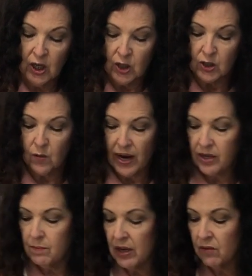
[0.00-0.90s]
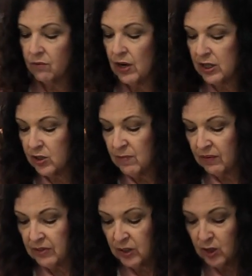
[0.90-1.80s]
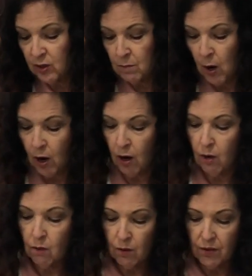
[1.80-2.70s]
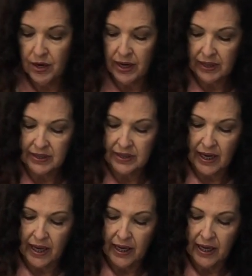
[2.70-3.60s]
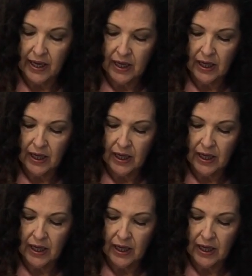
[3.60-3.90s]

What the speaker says: so I can make fresh muffins tomorrow or the next day.